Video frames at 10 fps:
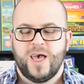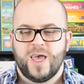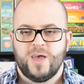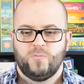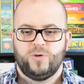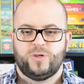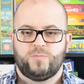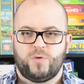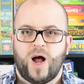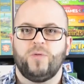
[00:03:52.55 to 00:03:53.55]
It was
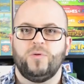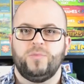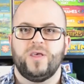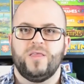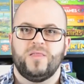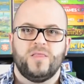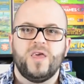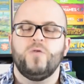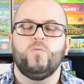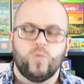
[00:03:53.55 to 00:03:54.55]
probably
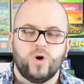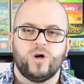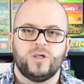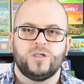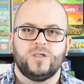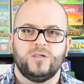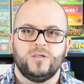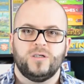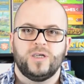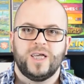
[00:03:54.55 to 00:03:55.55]
the worst
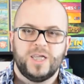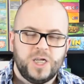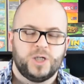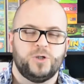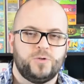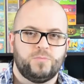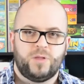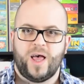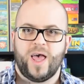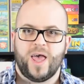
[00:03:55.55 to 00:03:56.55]
initial
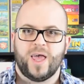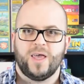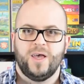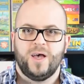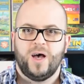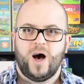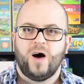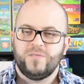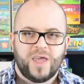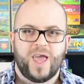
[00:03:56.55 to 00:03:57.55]
play
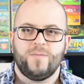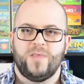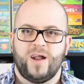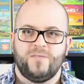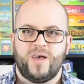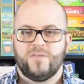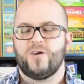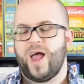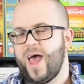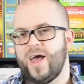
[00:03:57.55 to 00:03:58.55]
of a game that I've
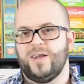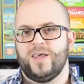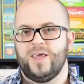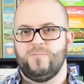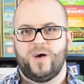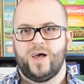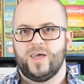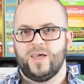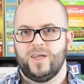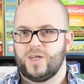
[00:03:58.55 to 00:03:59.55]
ever had in my
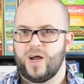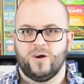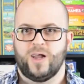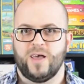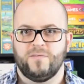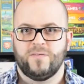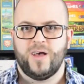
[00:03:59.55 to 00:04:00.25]
entire life.